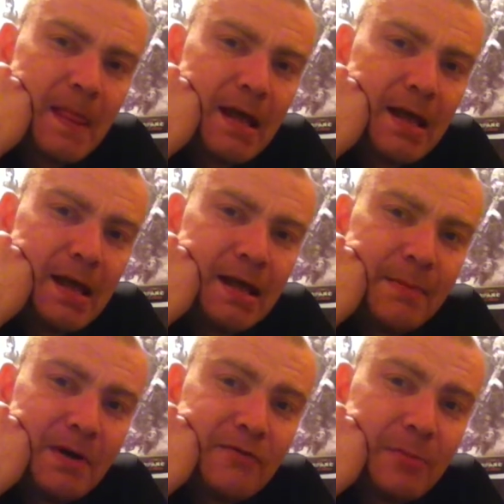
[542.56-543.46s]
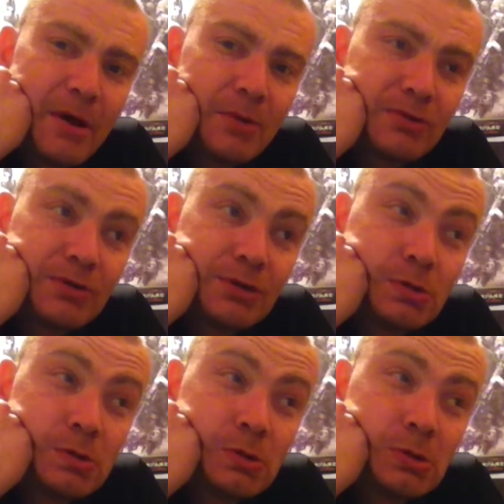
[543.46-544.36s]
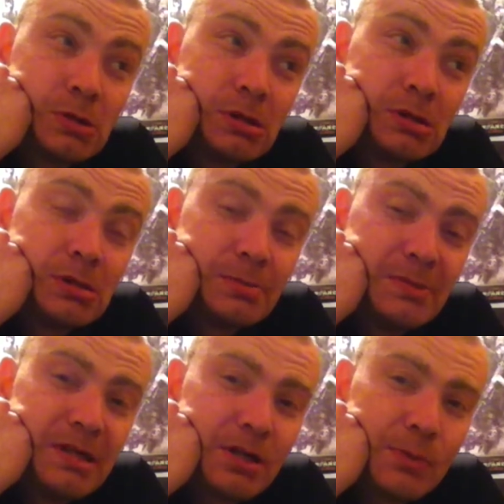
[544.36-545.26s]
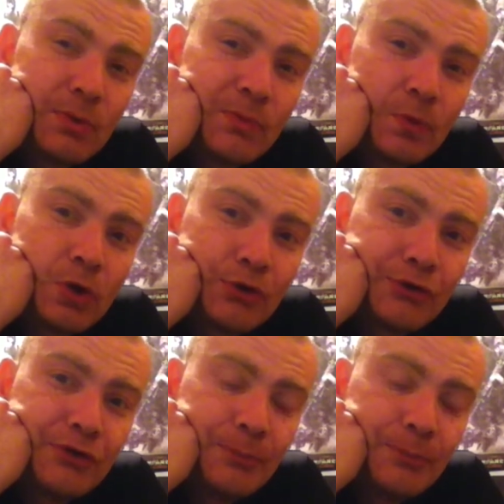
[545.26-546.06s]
I've about nearly coming up to 100.